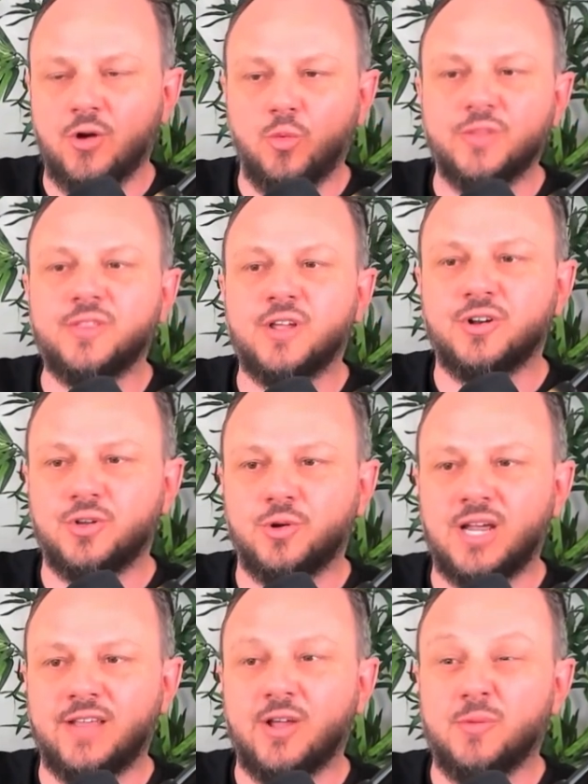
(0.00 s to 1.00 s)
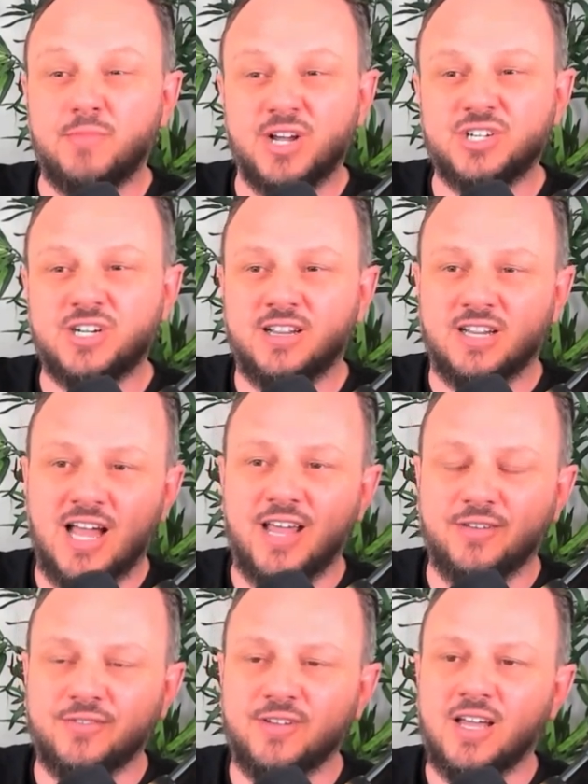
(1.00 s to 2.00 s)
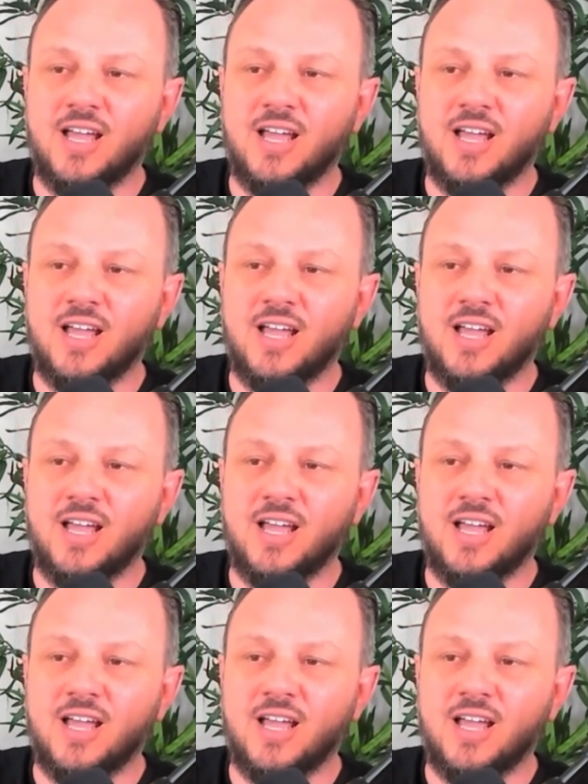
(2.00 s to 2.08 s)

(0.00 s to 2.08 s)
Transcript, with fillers: and what doing and their mission in life